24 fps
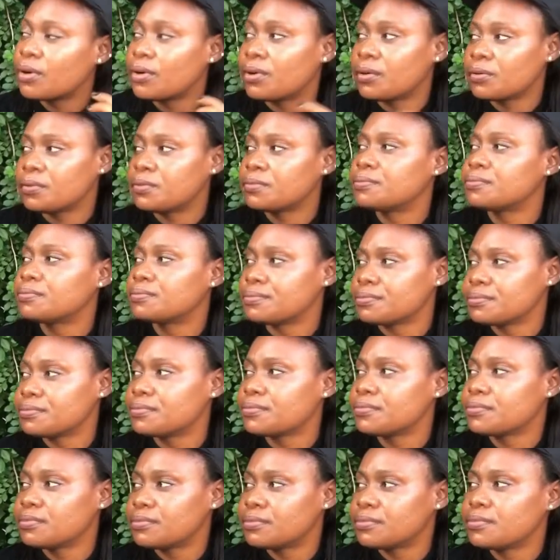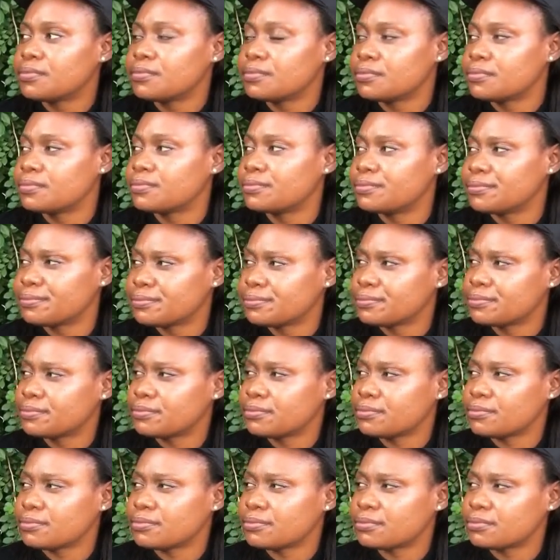
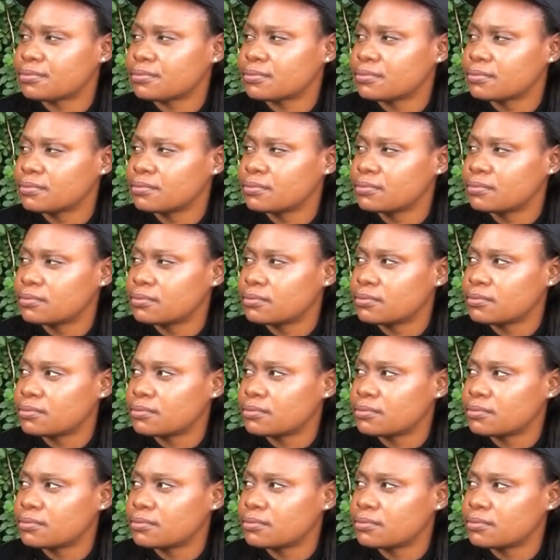The person shown says nothing.